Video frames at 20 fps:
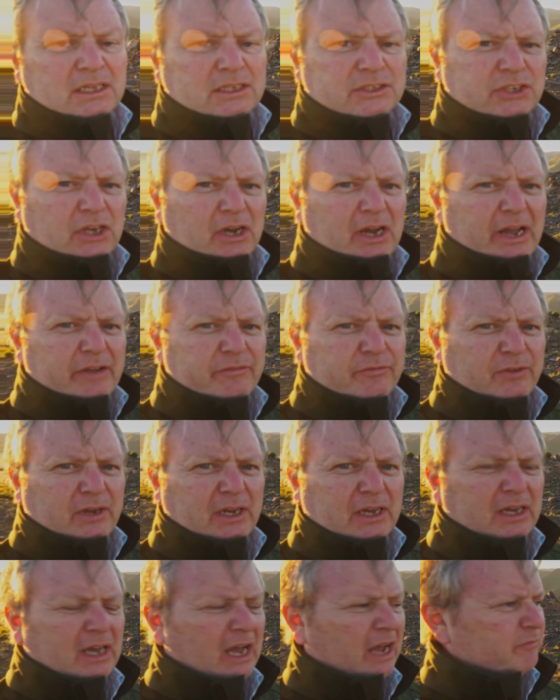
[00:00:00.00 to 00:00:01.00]
So
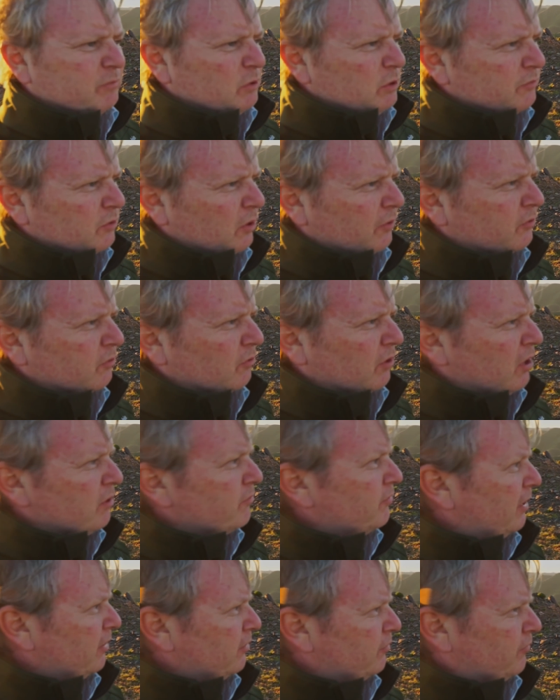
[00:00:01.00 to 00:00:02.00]
I've moved off the
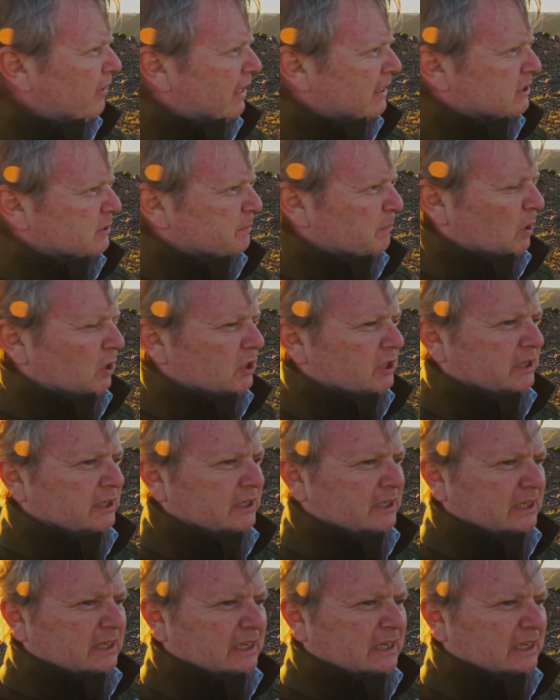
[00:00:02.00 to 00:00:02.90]
road, found a flat spot.